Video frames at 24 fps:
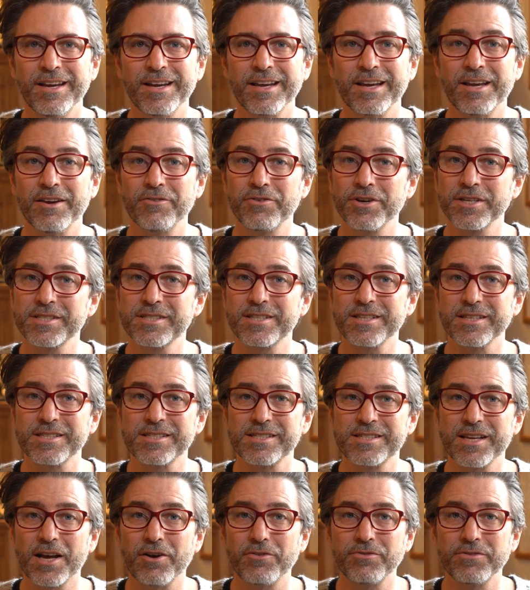give us the
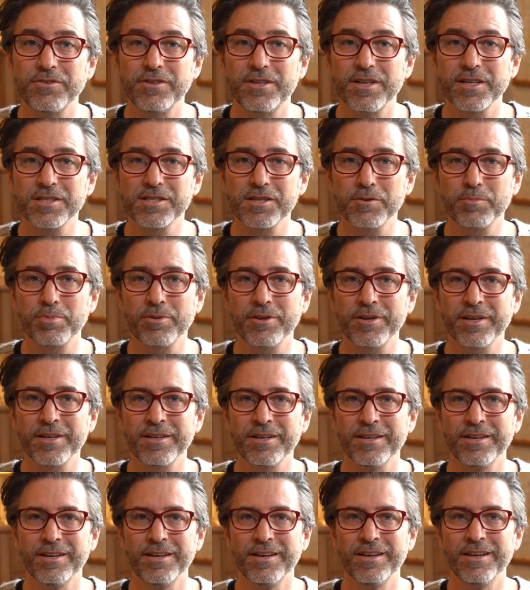
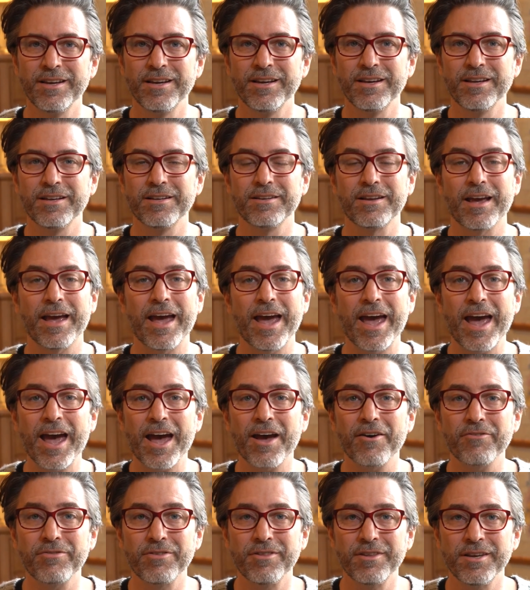self-discipline to
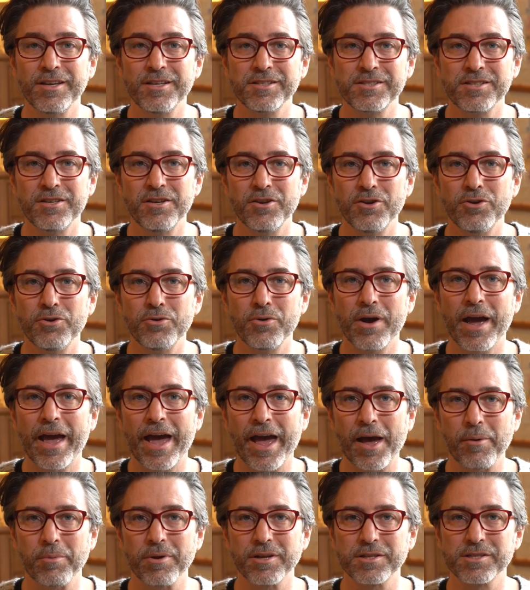have these new
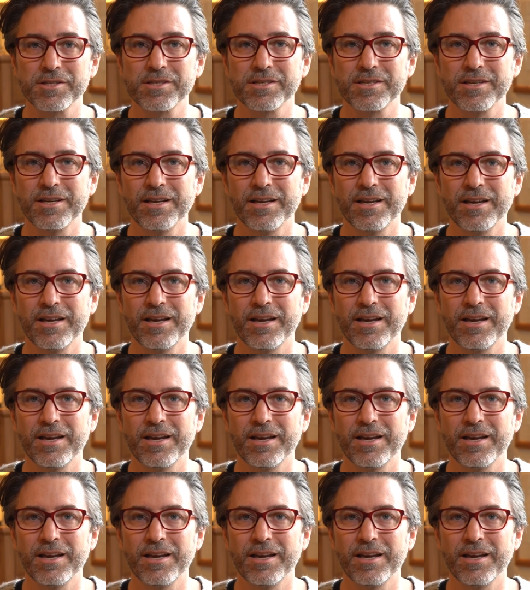habits.